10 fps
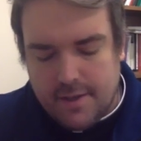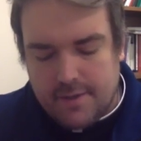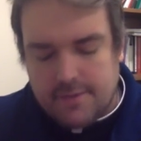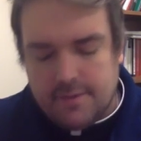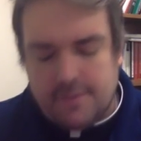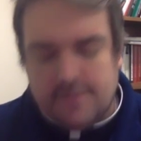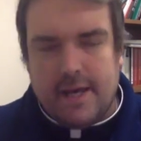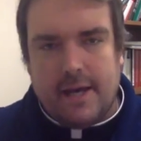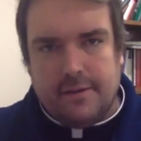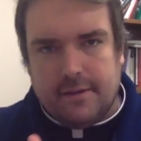So there's
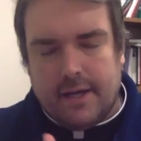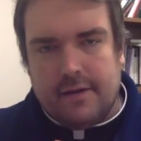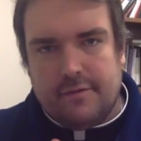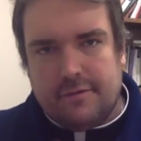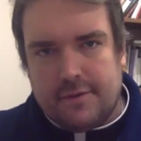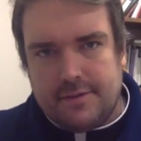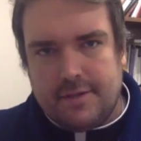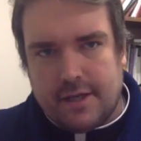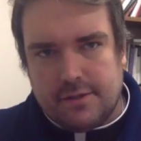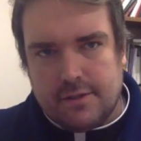that kind of first
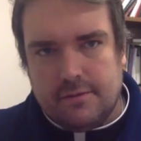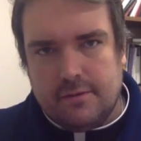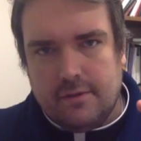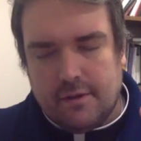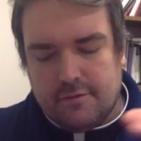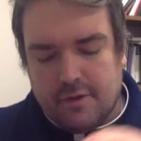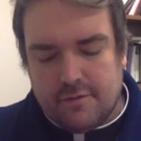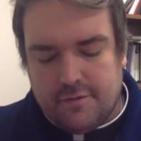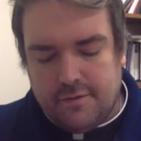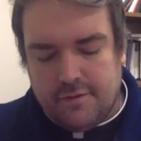section
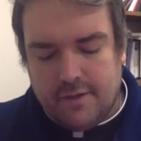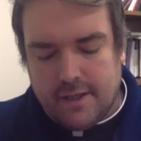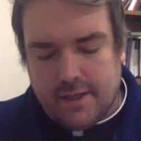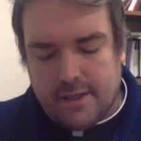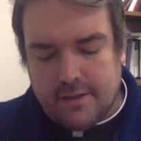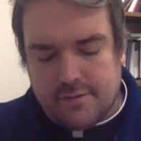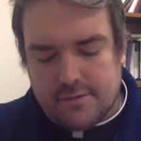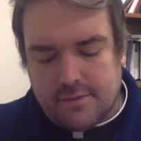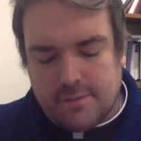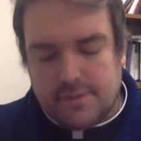of
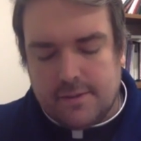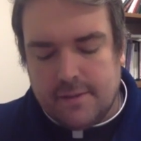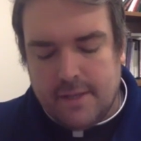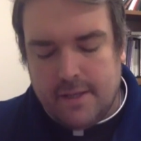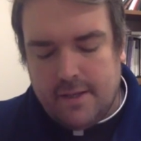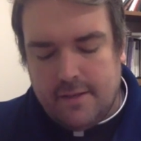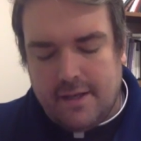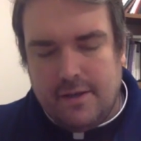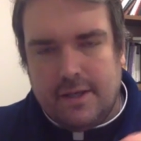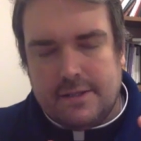Scripture.
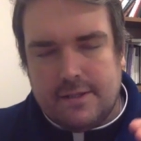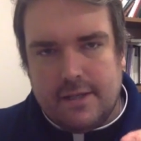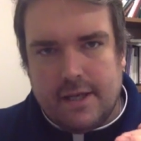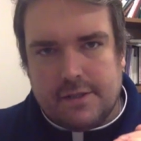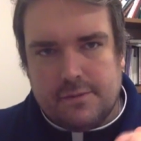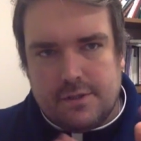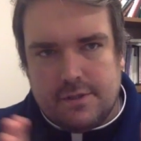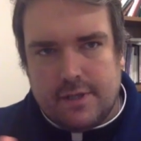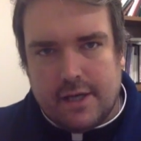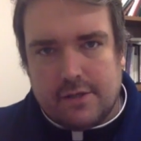Then you get to the next, which
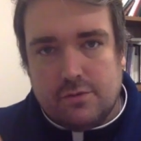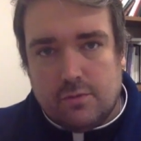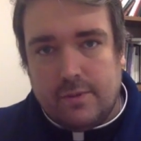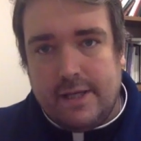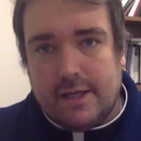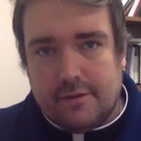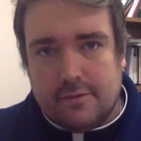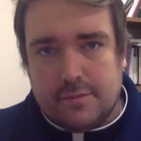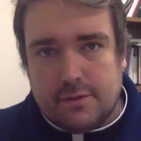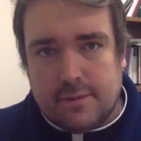is an actual reading
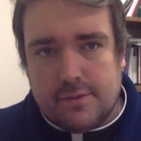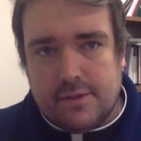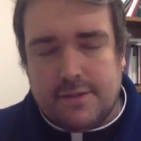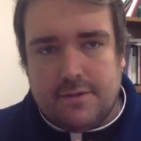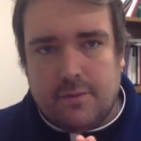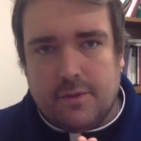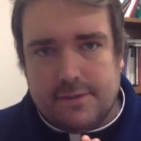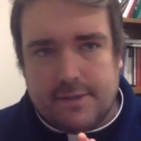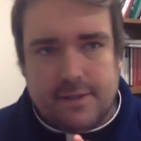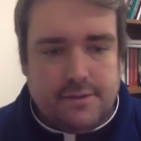from Scripture that someone
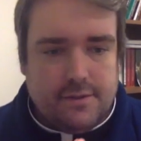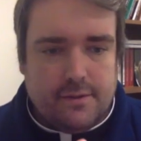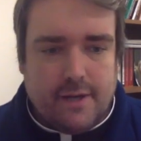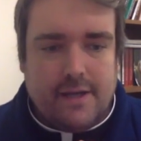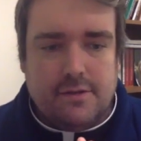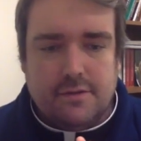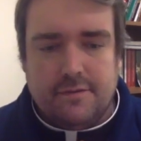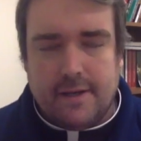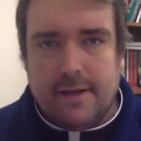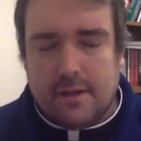is going to do. I usually
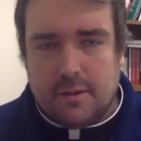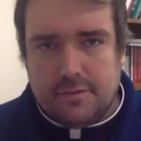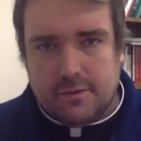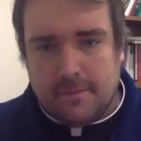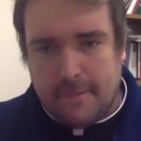find it helpful.